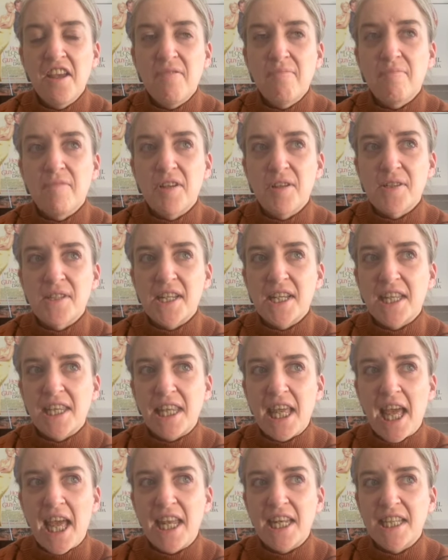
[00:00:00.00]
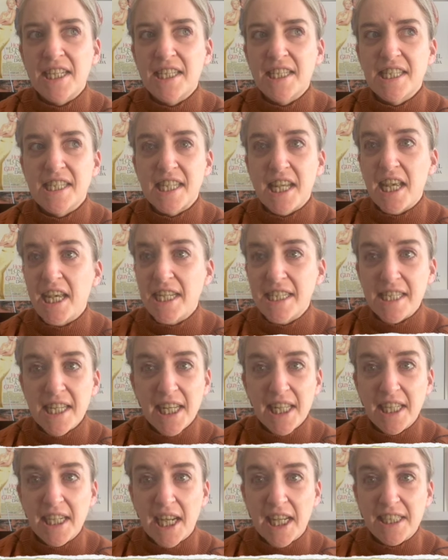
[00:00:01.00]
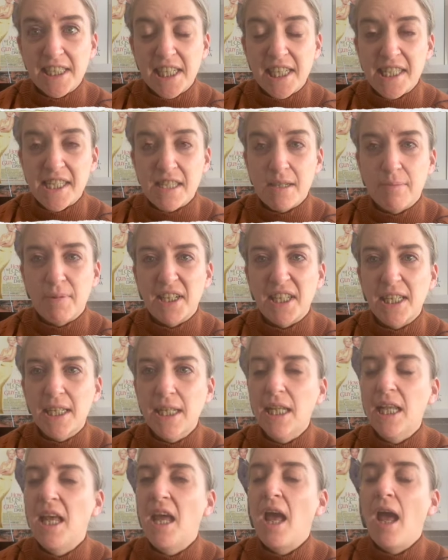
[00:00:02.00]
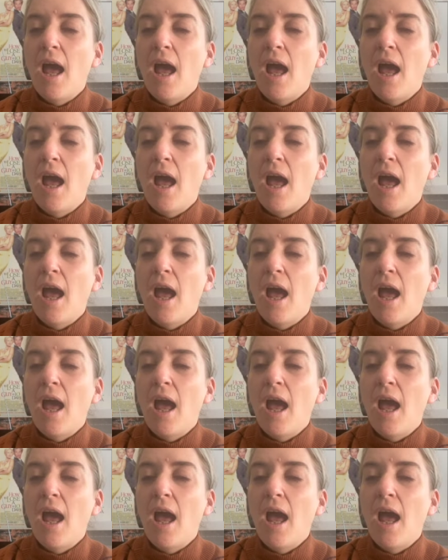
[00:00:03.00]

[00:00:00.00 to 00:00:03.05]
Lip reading: music that is easily digestible.